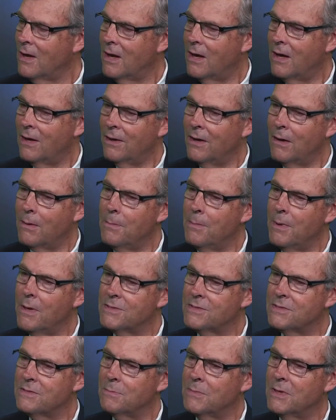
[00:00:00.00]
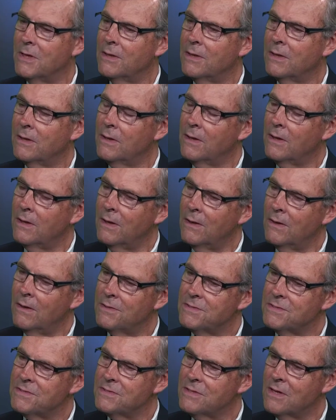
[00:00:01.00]
And I must admit that the
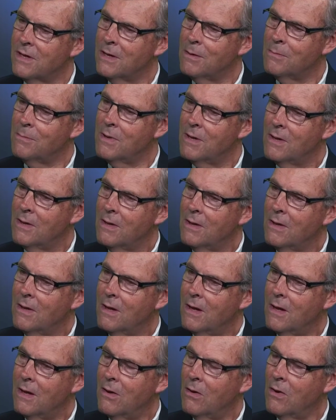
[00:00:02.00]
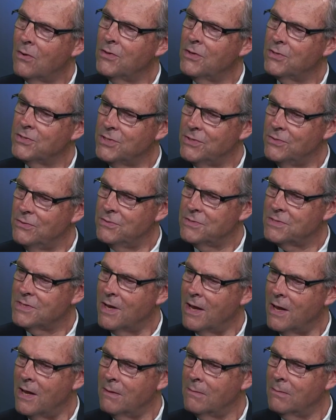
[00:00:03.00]
last time uh, on the
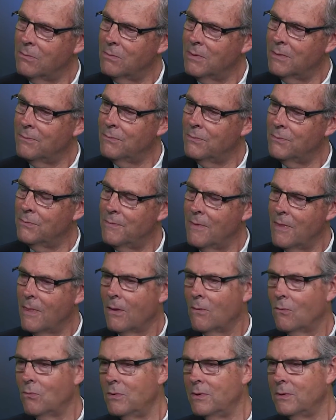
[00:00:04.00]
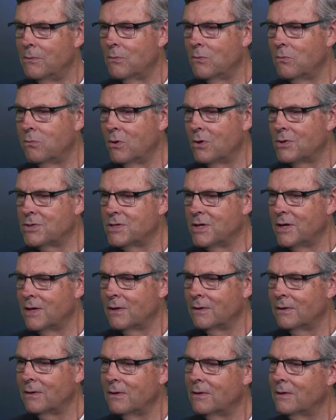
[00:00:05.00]
Tuesday, when we were
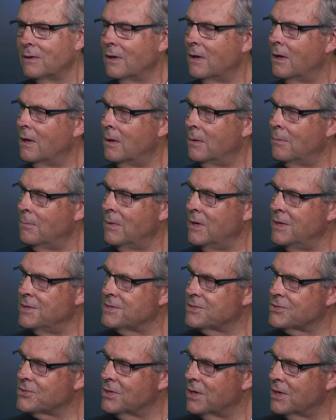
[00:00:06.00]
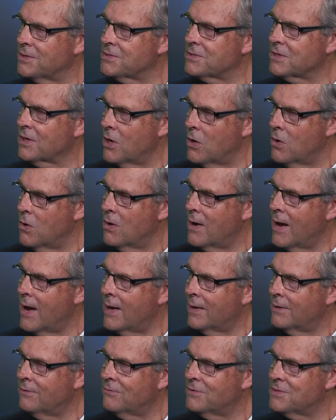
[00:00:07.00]
watching um, Liz Truss go
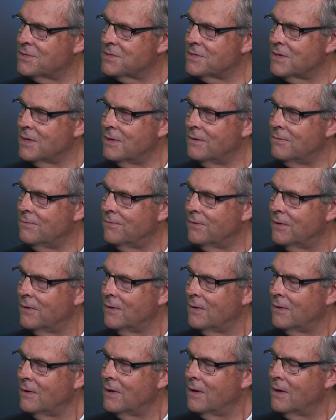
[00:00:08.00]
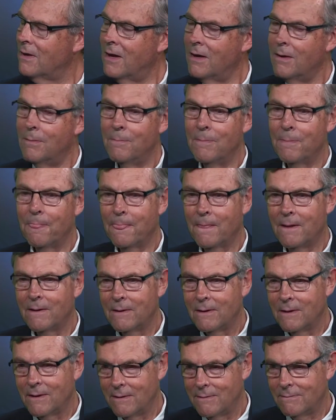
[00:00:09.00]
and receive um,
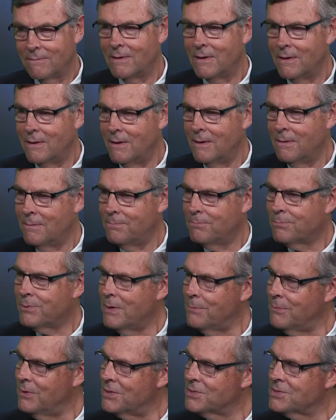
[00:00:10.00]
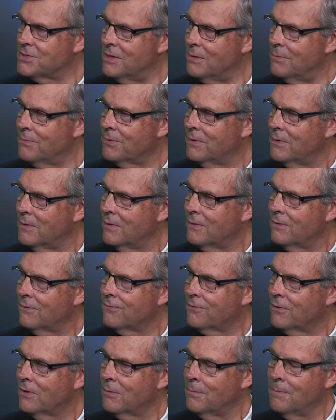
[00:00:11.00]
her premiership
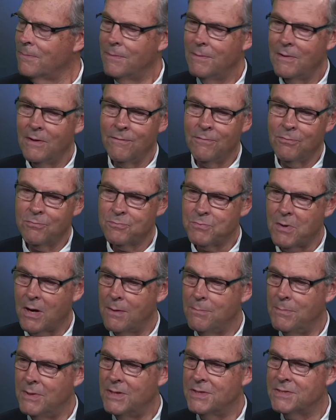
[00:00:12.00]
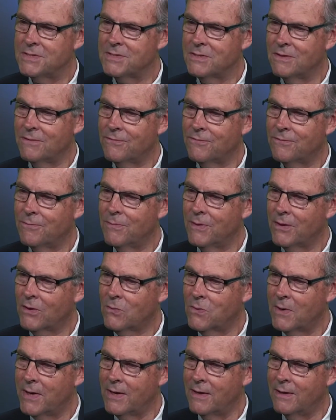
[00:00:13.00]
from uh, the Prime Minister, from the
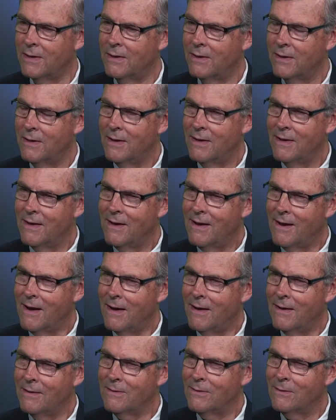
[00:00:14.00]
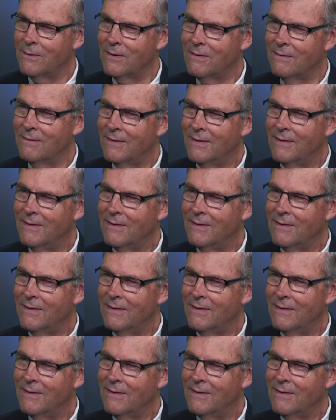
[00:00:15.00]
Queen. I thought